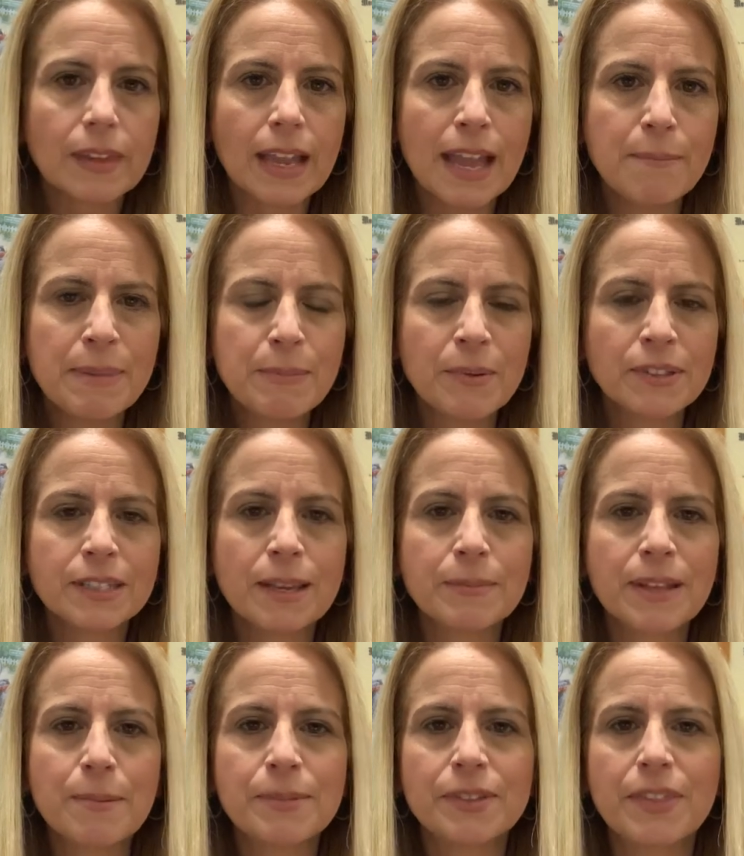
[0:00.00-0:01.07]
And people
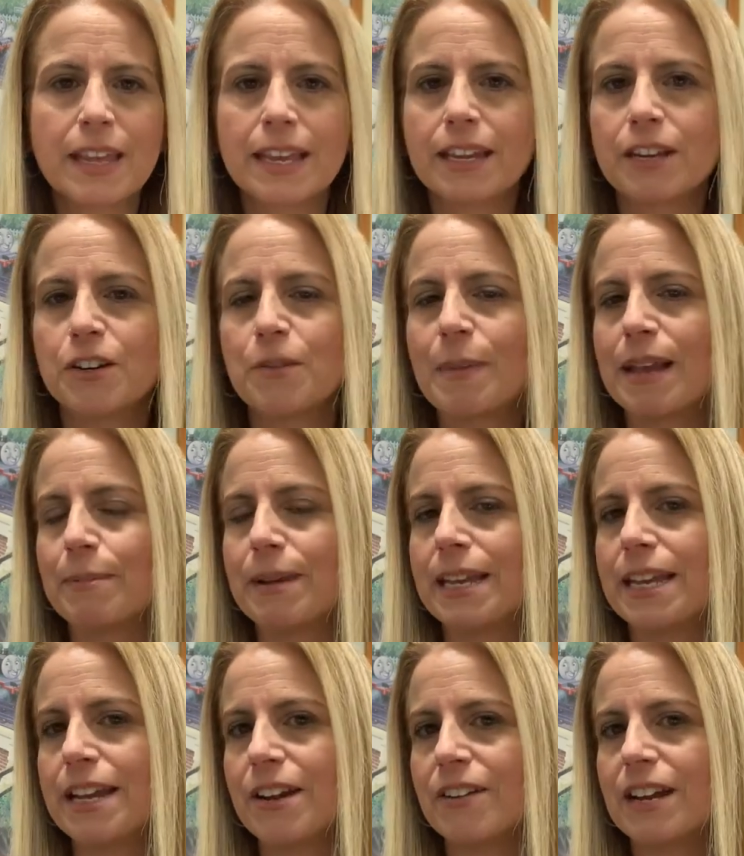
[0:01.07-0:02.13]
sometimes think, and you may be
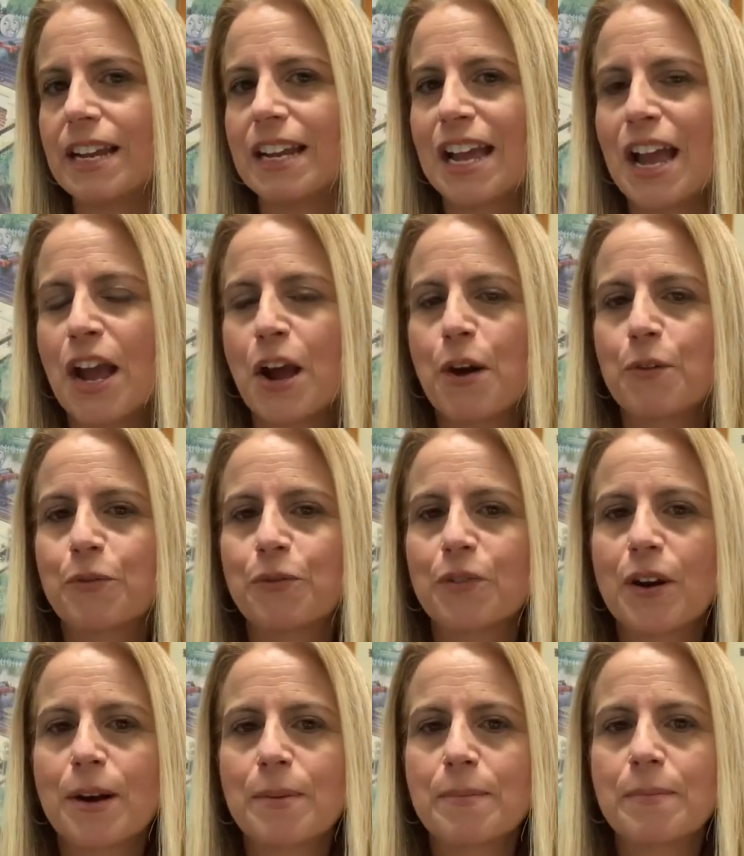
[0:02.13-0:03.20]
hearing
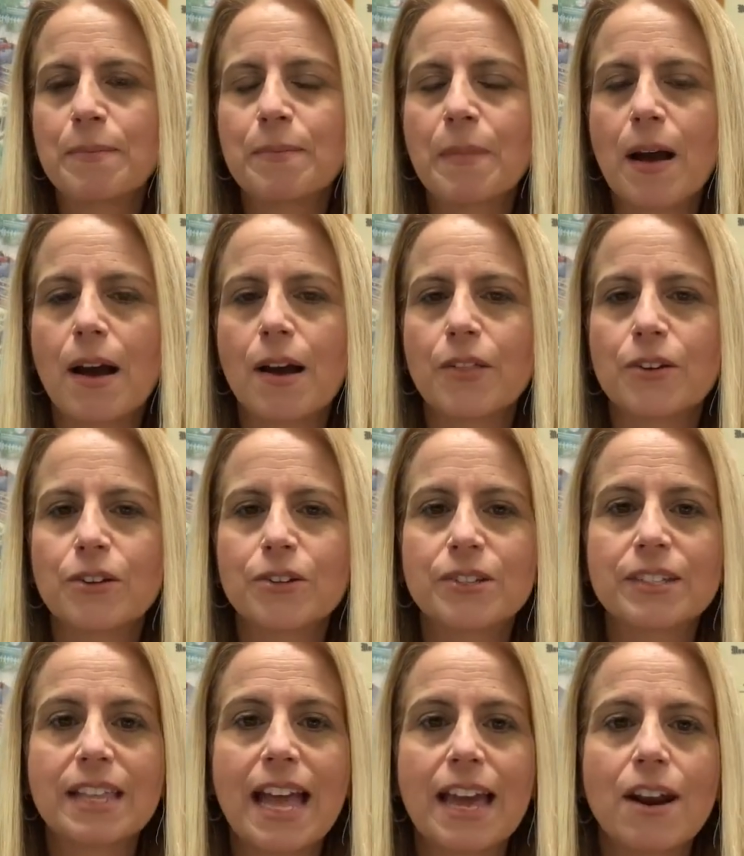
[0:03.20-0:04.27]
from
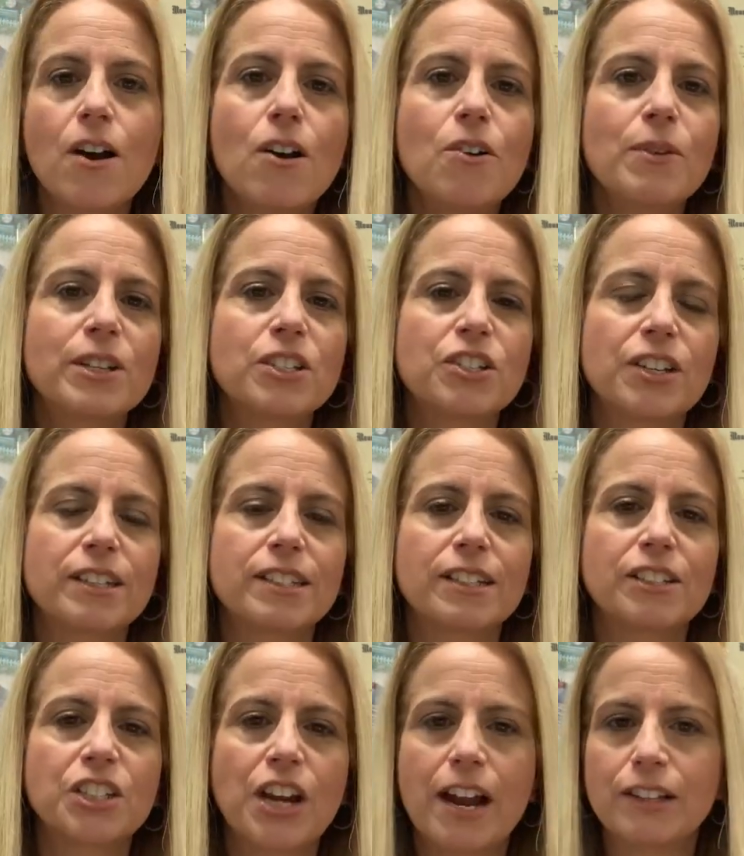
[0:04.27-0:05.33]
others, that, oh, it's just a
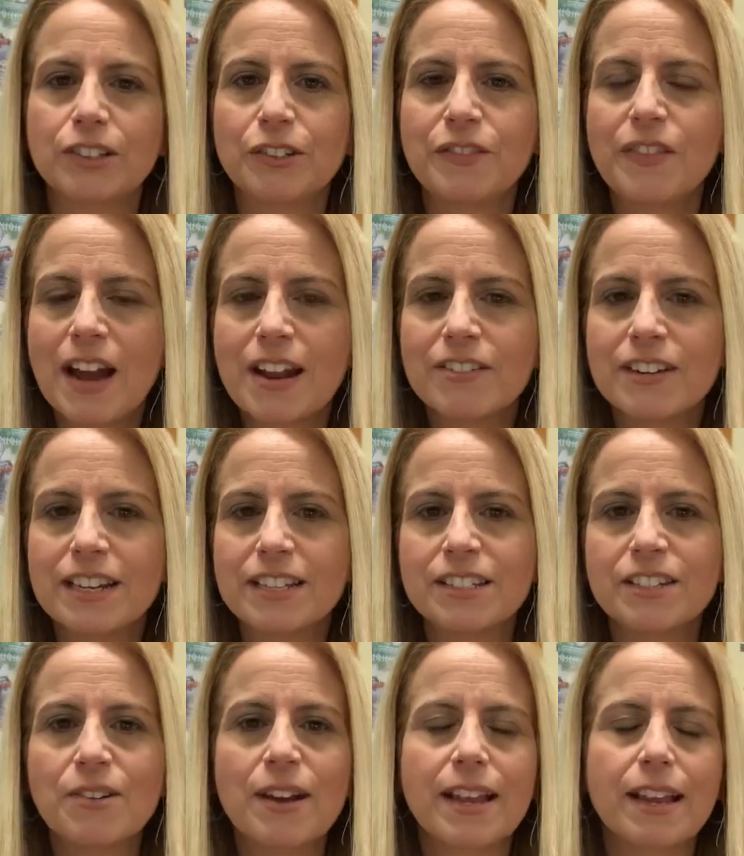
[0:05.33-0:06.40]
childhood
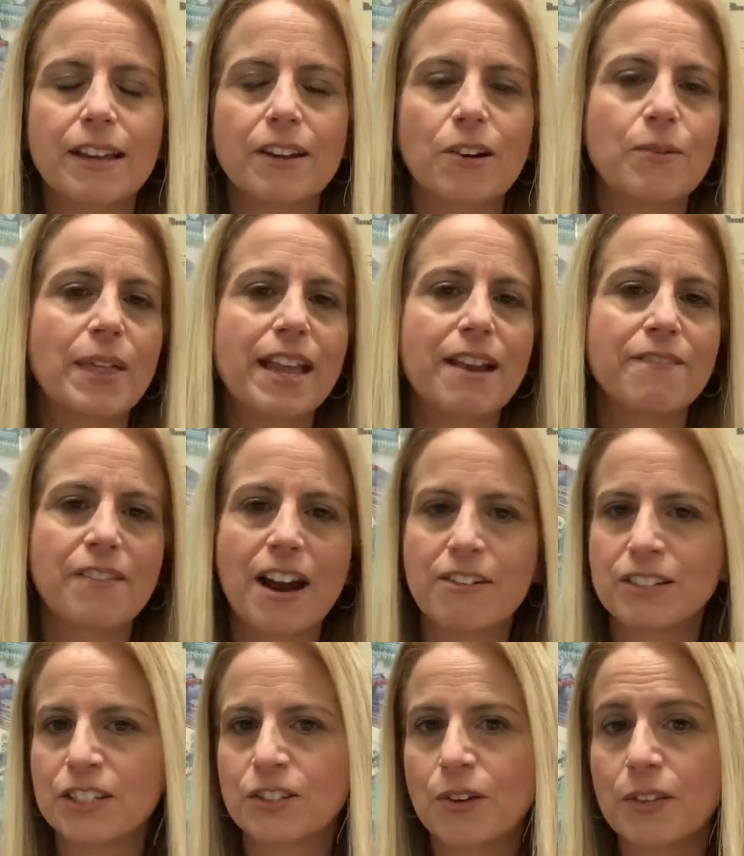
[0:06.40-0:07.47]
virus. You know, they get
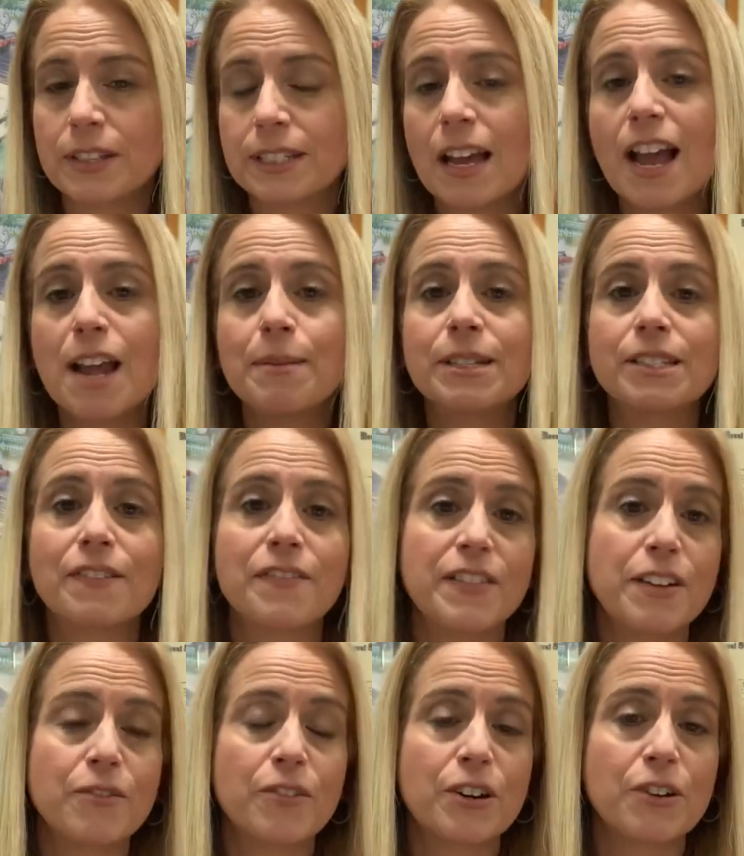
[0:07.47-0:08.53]
viruses all the time. It's a
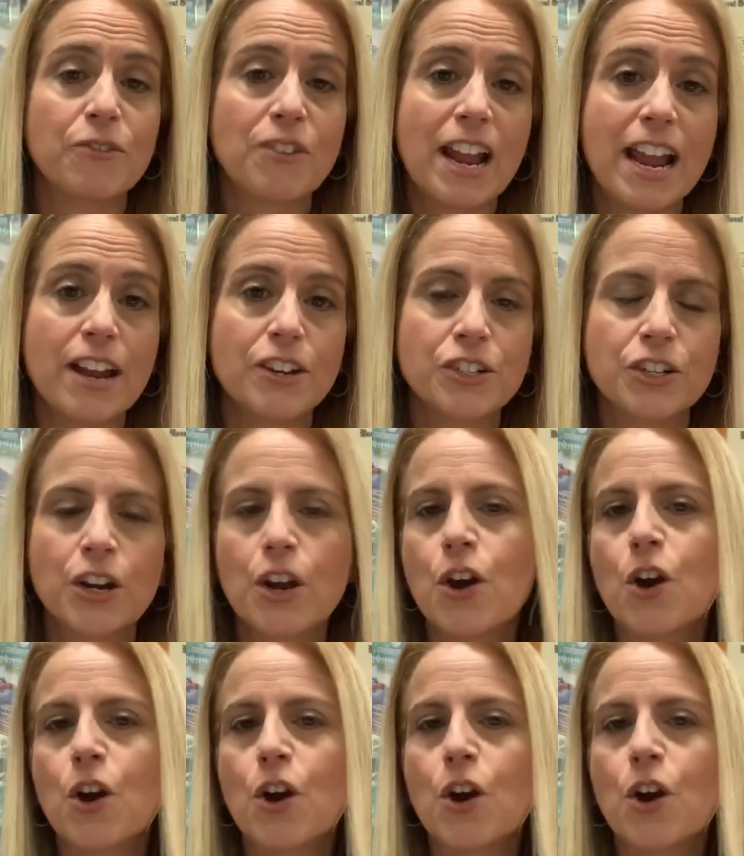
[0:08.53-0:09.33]
fever and a rash.